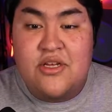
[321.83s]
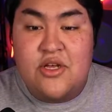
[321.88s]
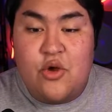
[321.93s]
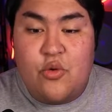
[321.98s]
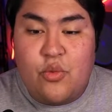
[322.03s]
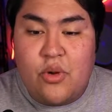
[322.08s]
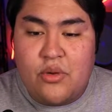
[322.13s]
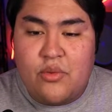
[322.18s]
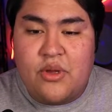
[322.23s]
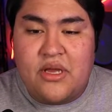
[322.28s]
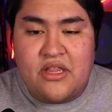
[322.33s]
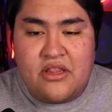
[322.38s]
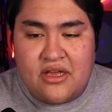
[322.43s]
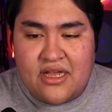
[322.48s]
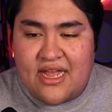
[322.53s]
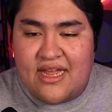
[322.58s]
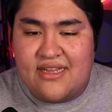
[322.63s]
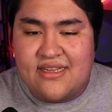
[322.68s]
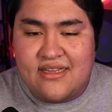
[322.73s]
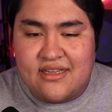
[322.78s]
One we can look
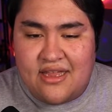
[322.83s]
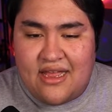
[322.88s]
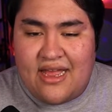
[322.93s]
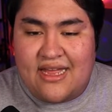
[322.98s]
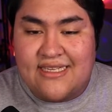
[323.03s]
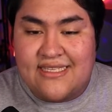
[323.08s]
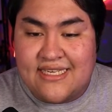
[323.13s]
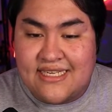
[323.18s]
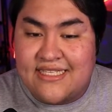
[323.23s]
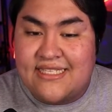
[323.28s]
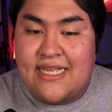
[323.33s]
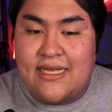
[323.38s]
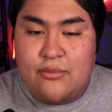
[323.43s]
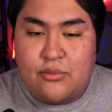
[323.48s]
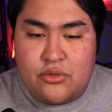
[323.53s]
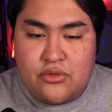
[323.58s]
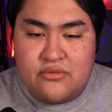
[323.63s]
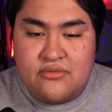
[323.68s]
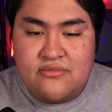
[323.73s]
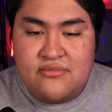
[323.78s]
at as an
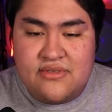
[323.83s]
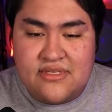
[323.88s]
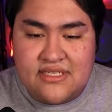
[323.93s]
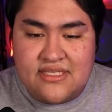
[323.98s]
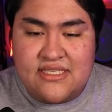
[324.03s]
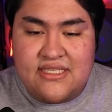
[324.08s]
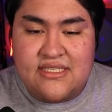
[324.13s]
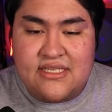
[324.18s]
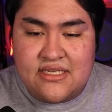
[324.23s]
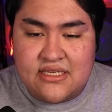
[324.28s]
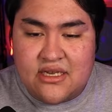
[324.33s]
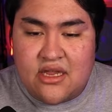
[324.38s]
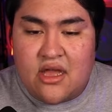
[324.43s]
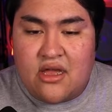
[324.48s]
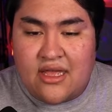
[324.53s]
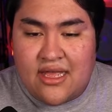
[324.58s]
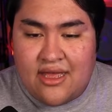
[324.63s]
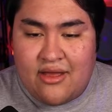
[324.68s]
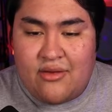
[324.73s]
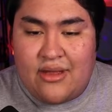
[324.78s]
example is this
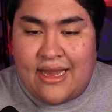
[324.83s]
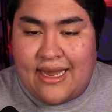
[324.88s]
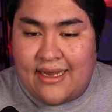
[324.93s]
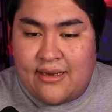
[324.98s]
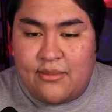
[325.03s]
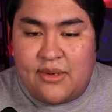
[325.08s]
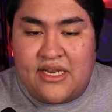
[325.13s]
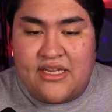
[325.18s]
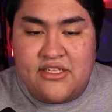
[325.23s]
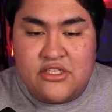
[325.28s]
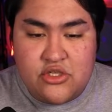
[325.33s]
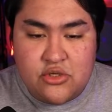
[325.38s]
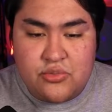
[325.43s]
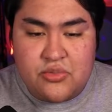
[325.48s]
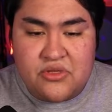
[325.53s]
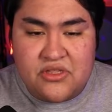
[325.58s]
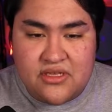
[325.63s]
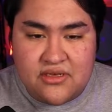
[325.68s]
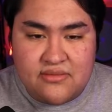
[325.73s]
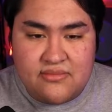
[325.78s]
Knockout Animated Super
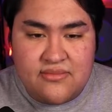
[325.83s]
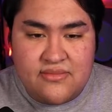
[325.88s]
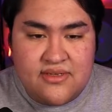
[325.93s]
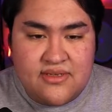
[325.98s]
theme.